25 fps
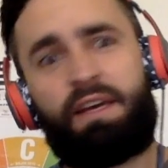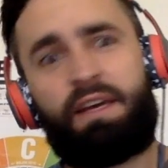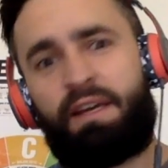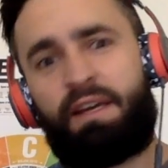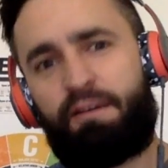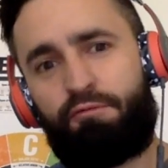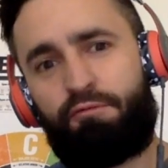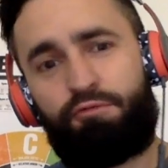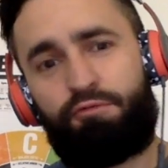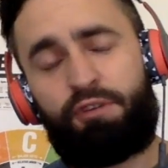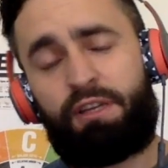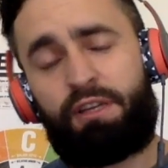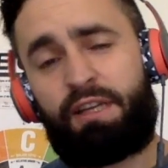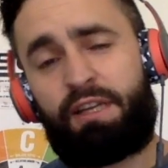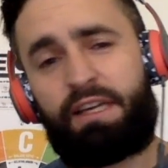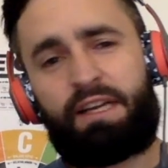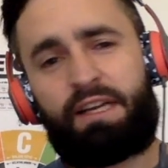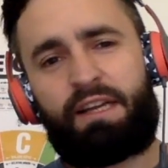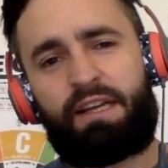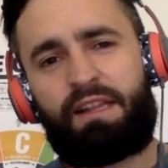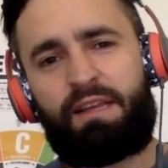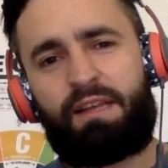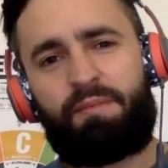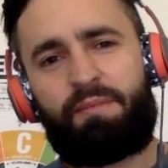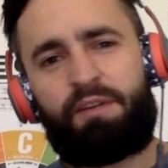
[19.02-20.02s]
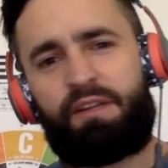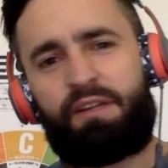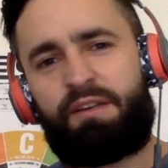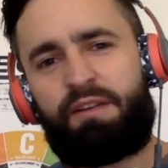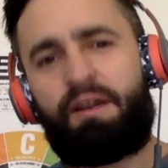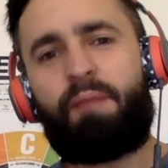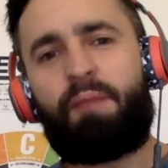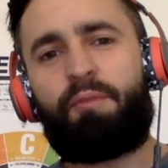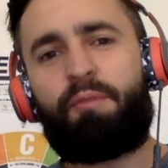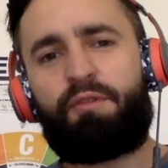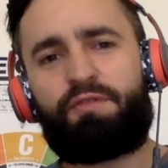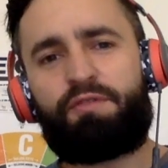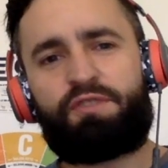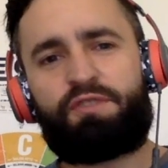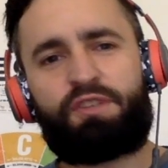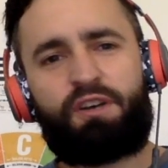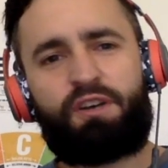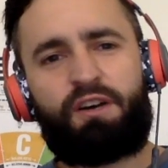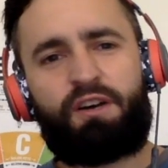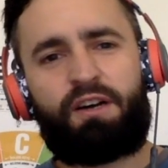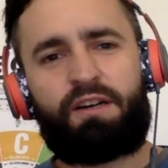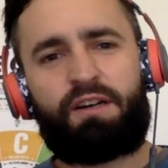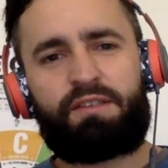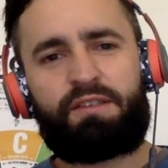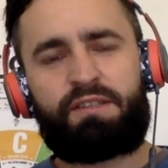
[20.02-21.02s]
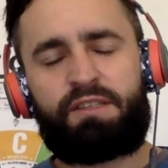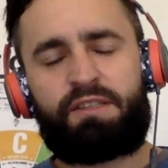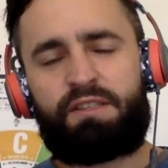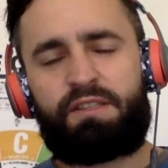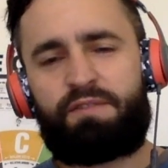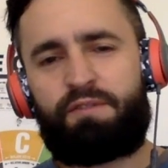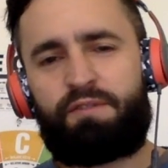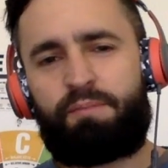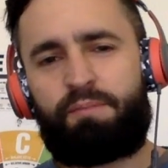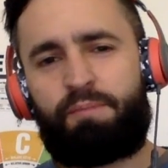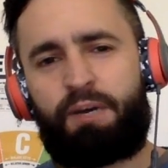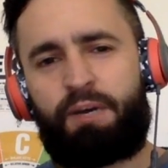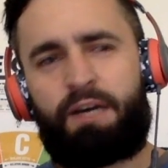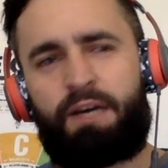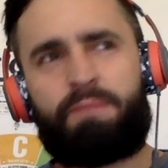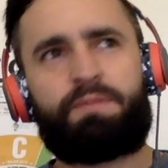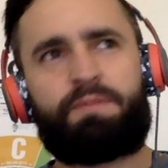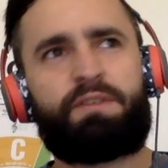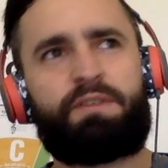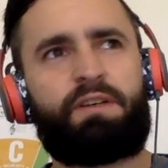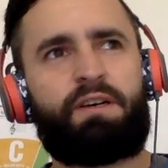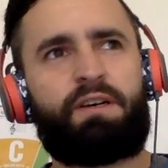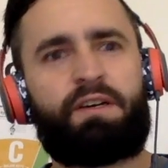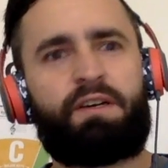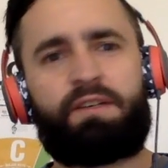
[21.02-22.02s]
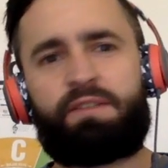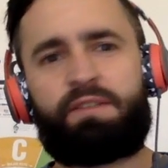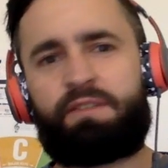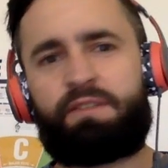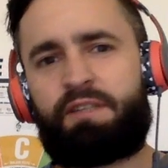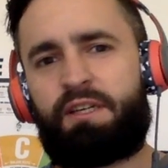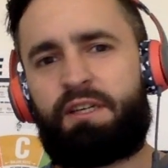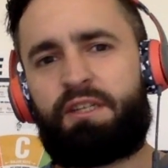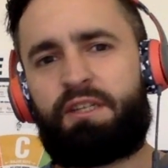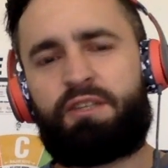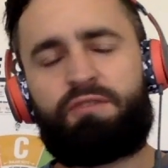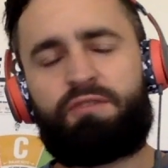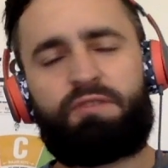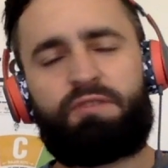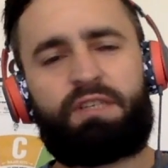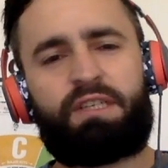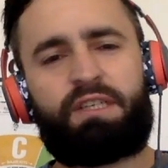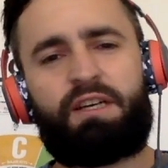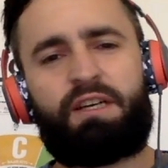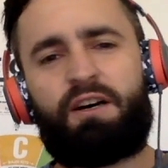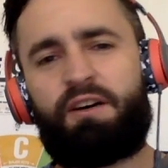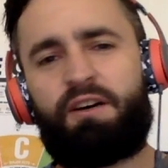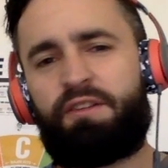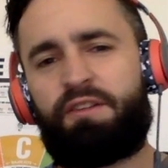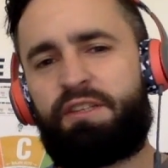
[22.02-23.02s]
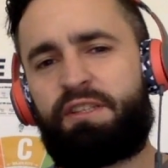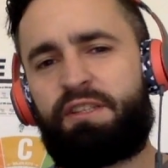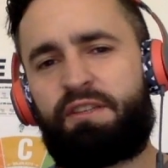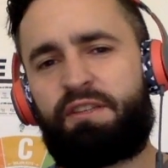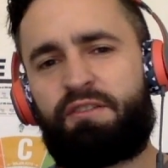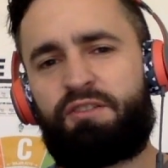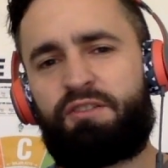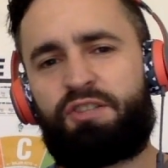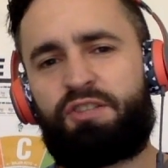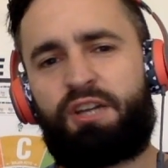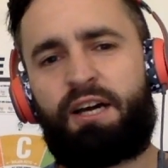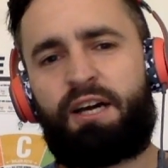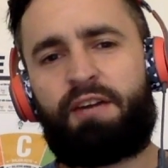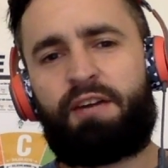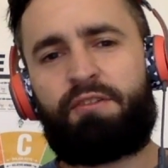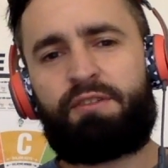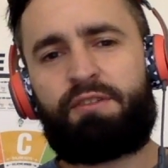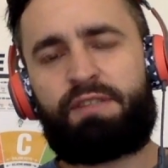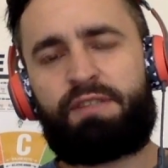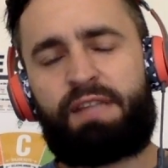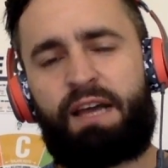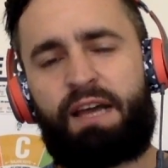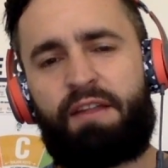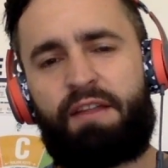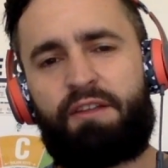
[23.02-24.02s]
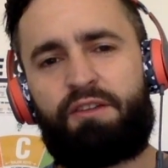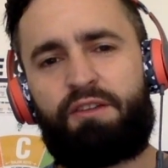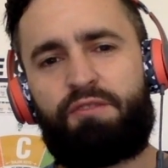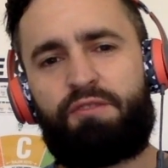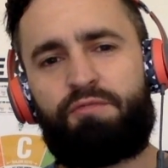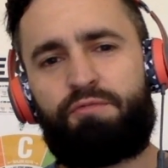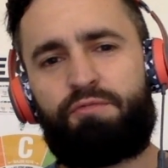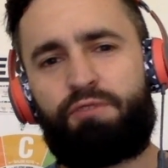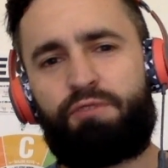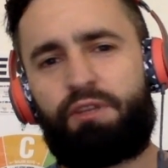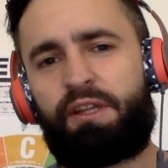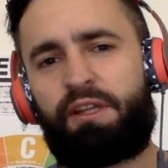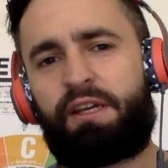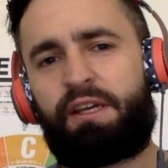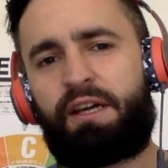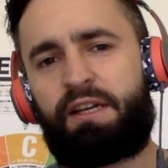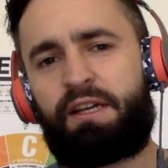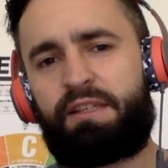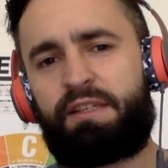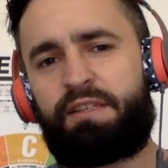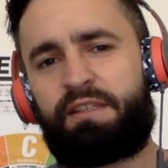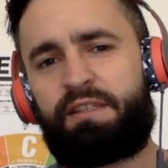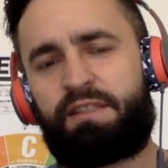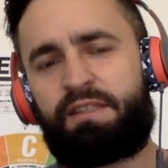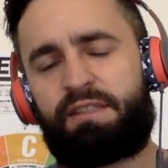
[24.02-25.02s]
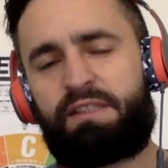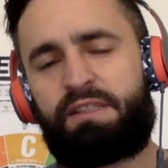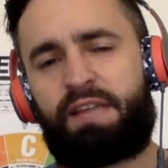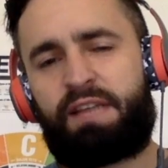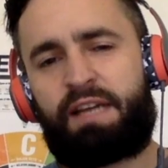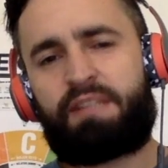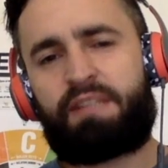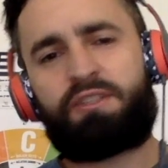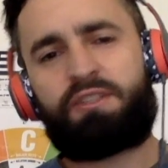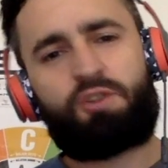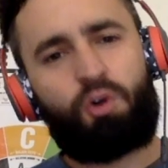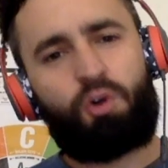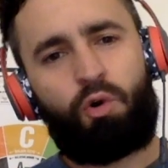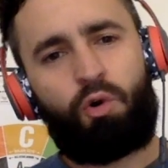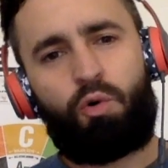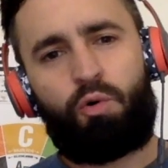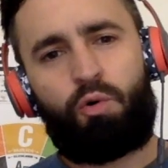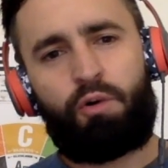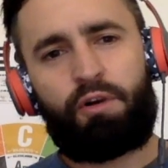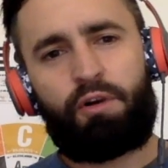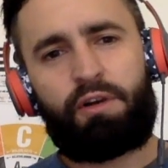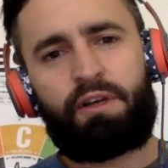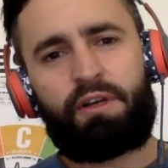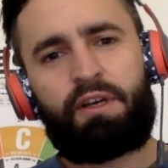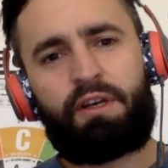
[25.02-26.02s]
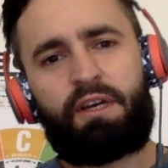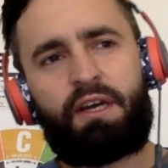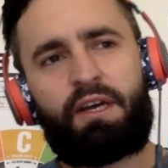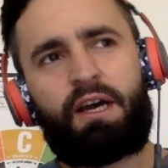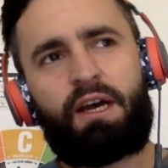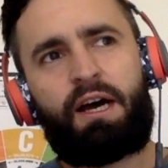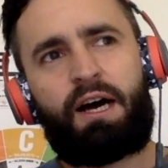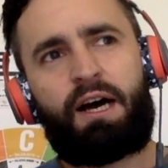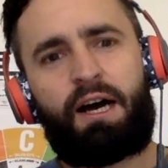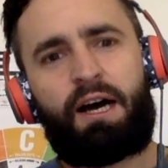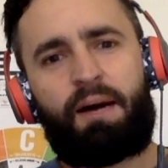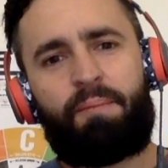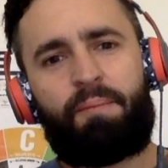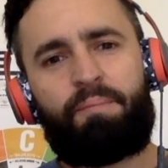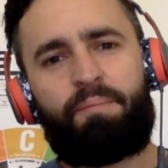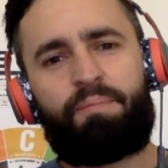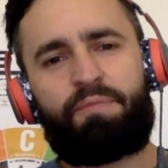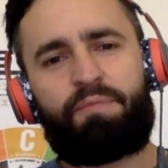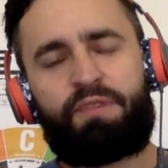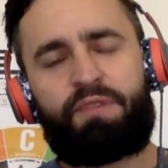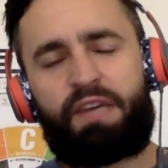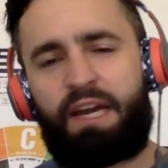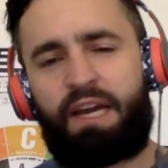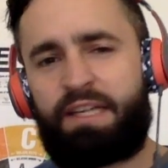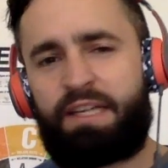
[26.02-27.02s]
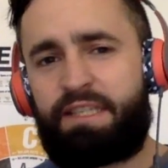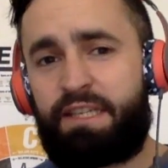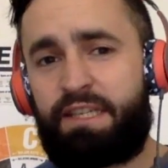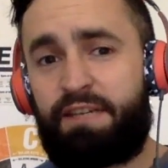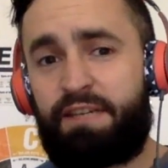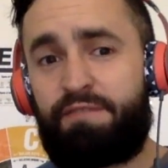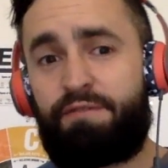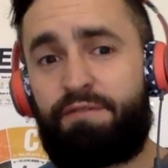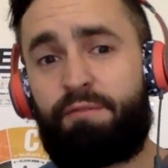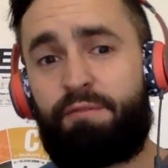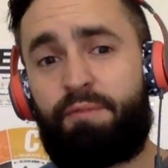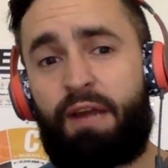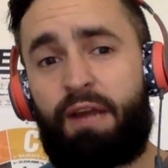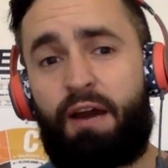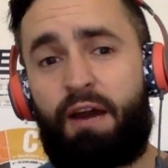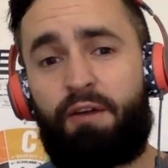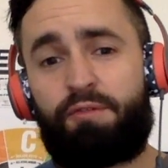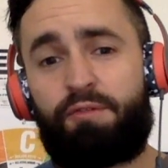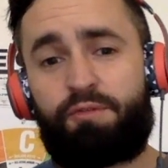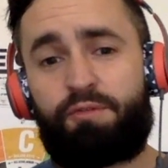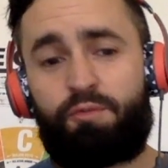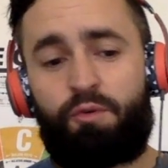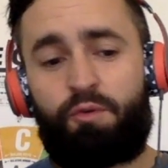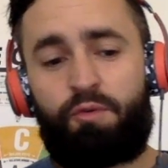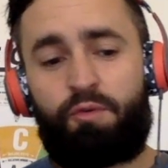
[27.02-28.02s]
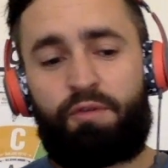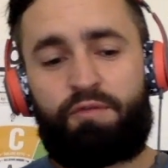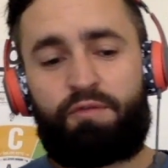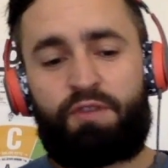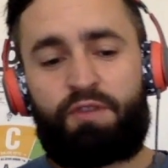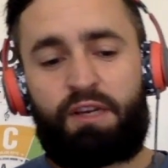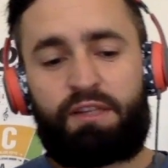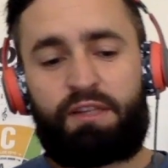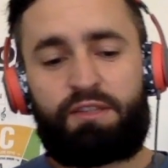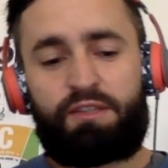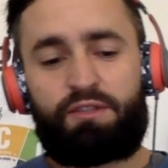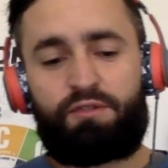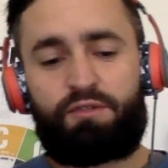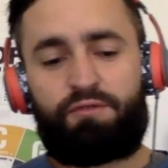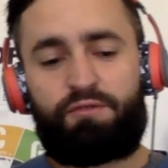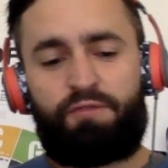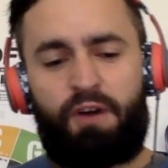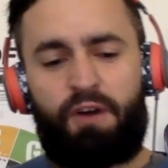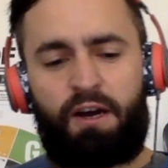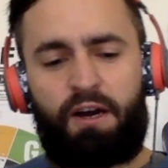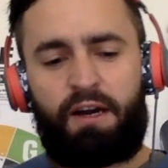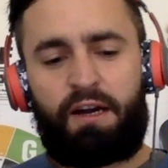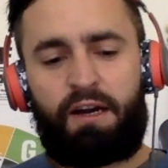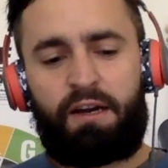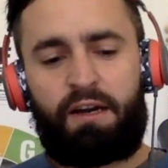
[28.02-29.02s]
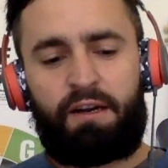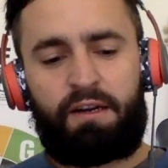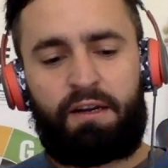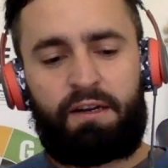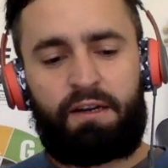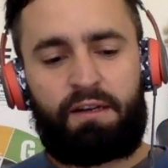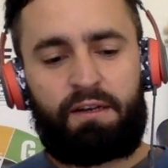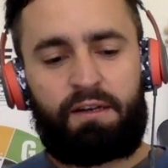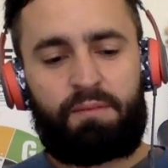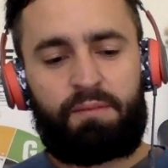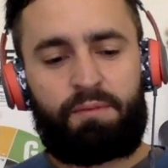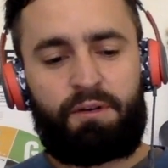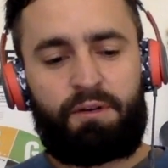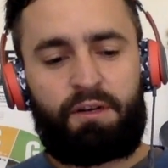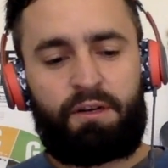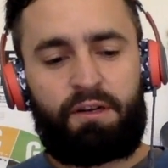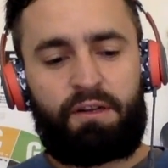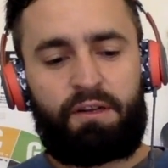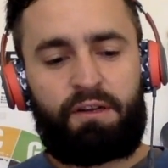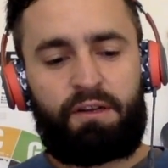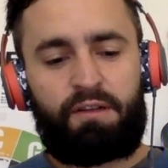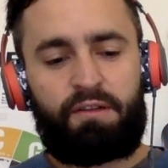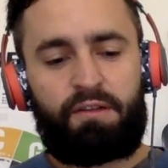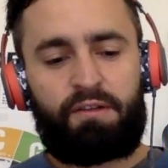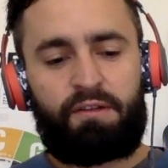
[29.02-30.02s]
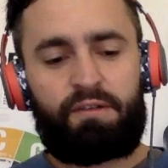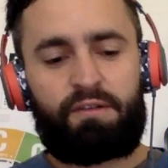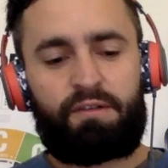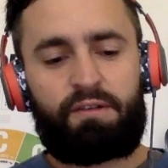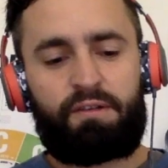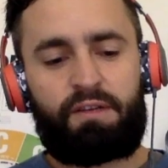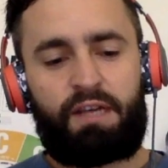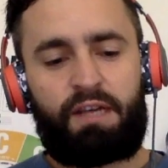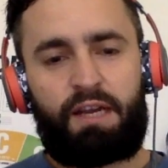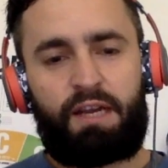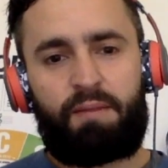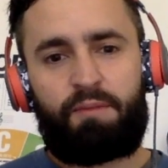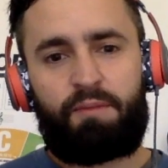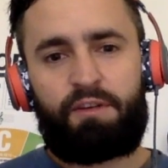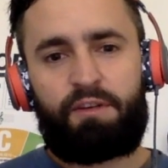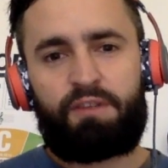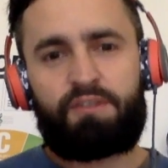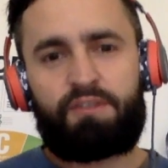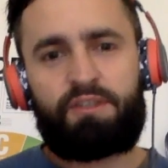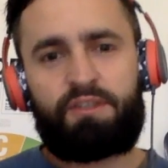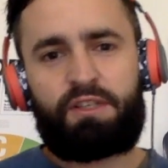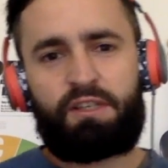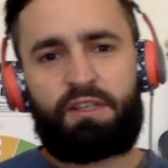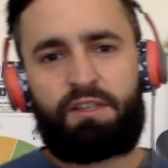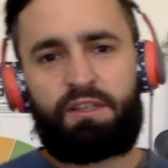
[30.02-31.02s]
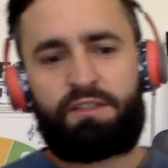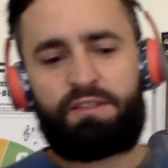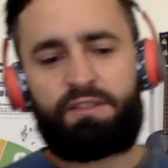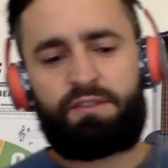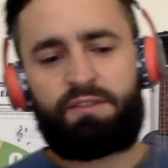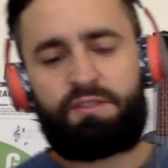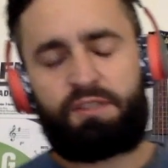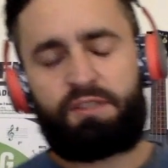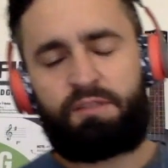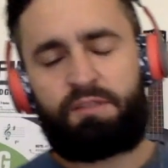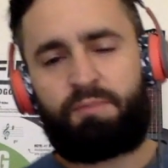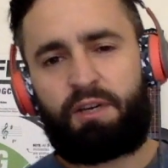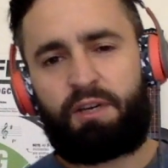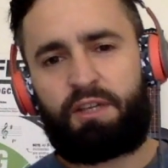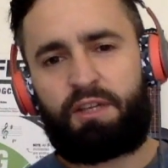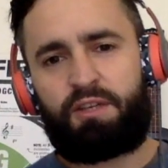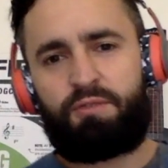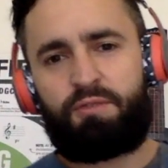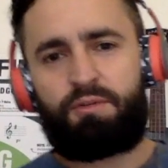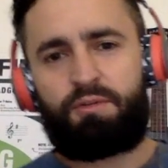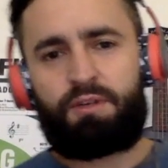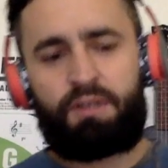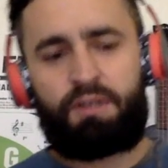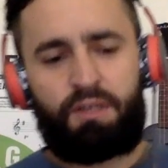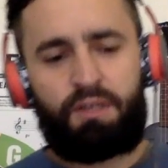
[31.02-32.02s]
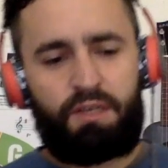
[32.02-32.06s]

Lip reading: really an unlimited number of songs in different pop songs, country, all these other genres now that you've really gotten to this next chord. The idea from now, what we've done so far, and I'm going to put on another camera here so you can also see my uke